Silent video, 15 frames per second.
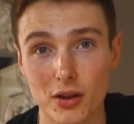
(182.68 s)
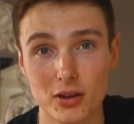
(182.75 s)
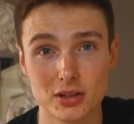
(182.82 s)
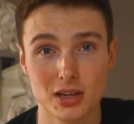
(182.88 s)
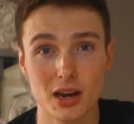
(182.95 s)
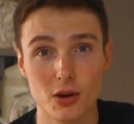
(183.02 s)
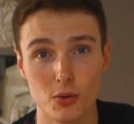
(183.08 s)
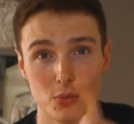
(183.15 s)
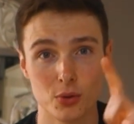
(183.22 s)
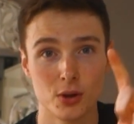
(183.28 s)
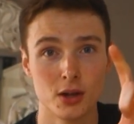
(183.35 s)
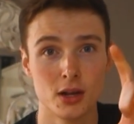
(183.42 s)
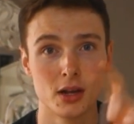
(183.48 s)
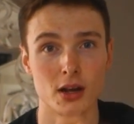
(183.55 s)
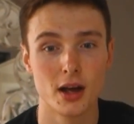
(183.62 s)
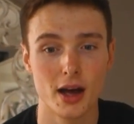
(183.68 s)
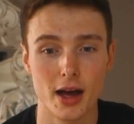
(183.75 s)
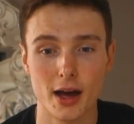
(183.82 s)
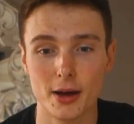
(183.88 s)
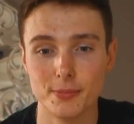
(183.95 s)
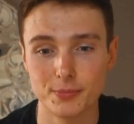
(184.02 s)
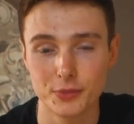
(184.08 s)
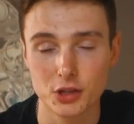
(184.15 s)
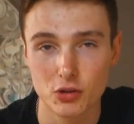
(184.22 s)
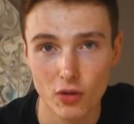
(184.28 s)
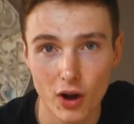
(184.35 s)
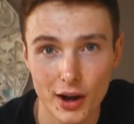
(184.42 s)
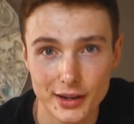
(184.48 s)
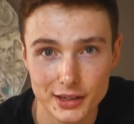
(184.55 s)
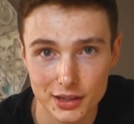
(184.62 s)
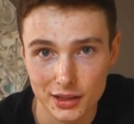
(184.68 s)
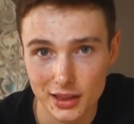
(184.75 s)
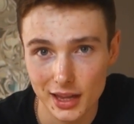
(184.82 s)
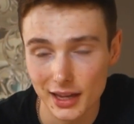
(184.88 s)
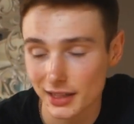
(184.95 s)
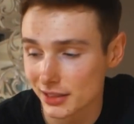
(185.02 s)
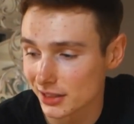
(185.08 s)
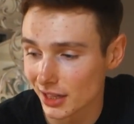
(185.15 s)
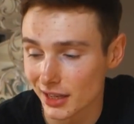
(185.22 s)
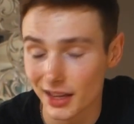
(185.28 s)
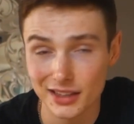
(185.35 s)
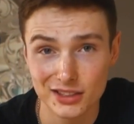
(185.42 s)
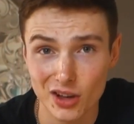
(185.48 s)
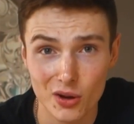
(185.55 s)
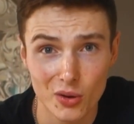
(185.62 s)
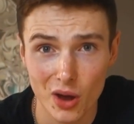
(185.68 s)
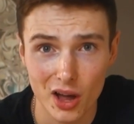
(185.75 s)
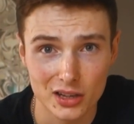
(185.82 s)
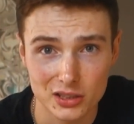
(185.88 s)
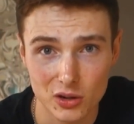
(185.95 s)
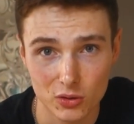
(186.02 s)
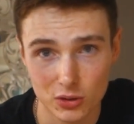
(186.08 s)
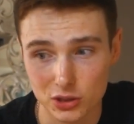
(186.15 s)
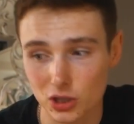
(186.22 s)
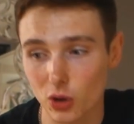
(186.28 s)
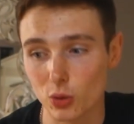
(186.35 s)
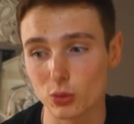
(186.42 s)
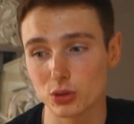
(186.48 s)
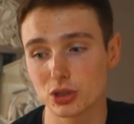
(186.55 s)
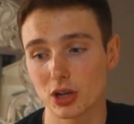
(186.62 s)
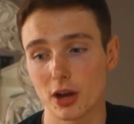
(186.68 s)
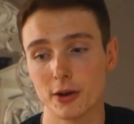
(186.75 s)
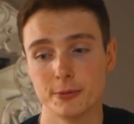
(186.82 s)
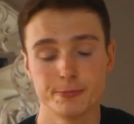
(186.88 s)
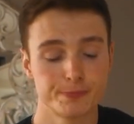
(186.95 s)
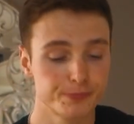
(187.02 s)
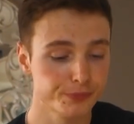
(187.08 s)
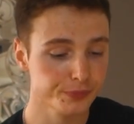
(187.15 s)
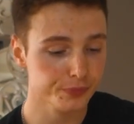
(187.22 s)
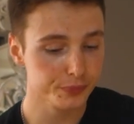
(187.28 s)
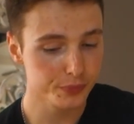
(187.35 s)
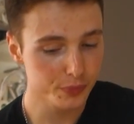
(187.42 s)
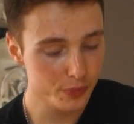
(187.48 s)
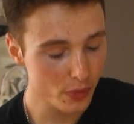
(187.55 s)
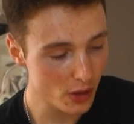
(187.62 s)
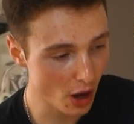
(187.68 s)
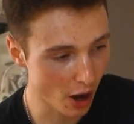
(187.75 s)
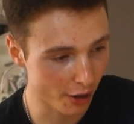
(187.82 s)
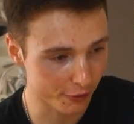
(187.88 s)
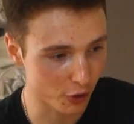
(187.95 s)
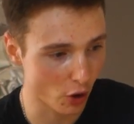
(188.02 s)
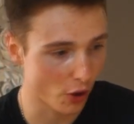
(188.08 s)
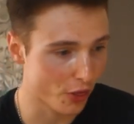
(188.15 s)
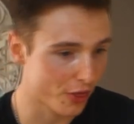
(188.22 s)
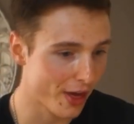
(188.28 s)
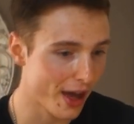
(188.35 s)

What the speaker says: of those little grinder things, and they don't last long at all. So I've got